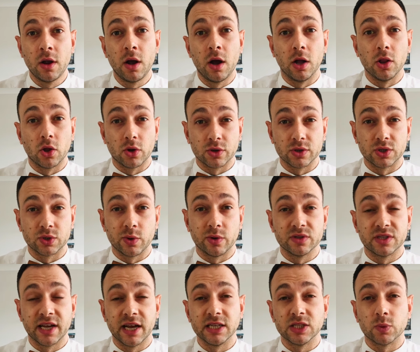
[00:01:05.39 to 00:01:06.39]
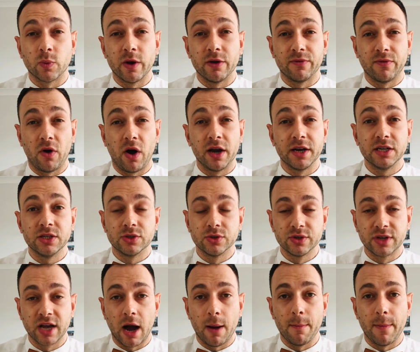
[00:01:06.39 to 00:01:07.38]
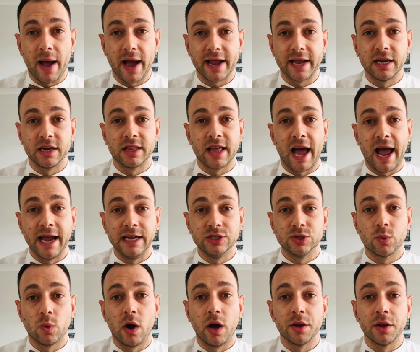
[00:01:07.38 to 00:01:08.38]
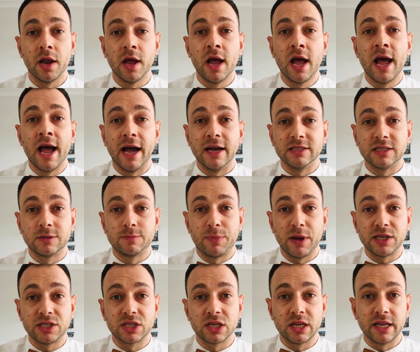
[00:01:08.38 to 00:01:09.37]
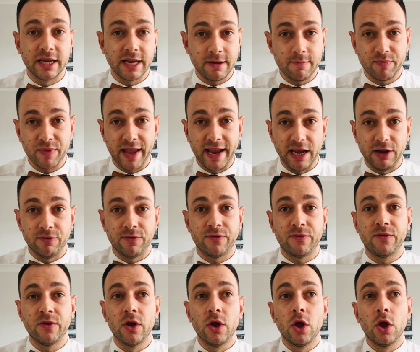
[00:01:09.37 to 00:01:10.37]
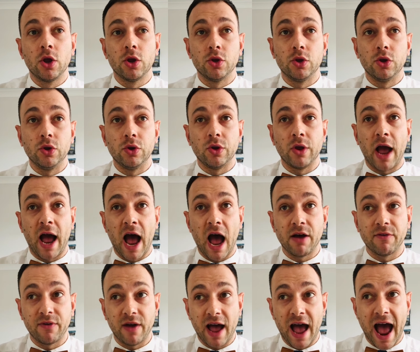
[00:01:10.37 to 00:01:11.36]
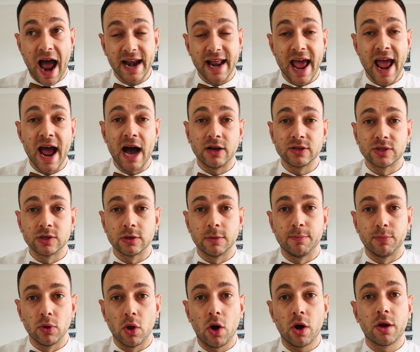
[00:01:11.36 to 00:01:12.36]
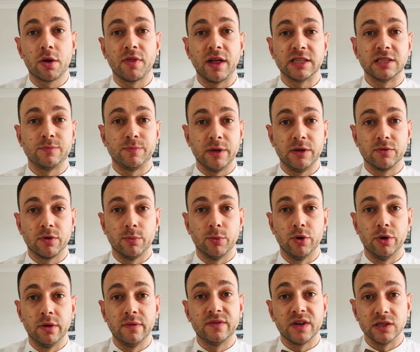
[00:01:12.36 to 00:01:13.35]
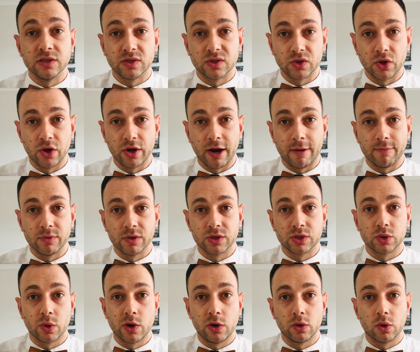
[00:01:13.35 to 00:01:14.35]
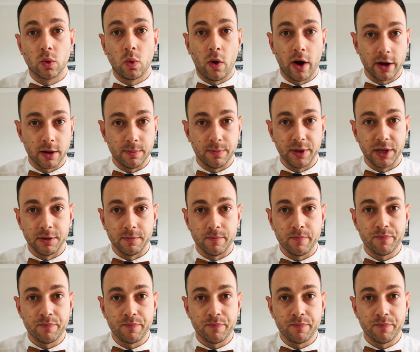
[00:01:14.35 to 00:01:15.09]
A lot of soil tests we're finding do come back into the H1, especially if you have had a house on a block that's been removed and stirred up the soil quite a bit.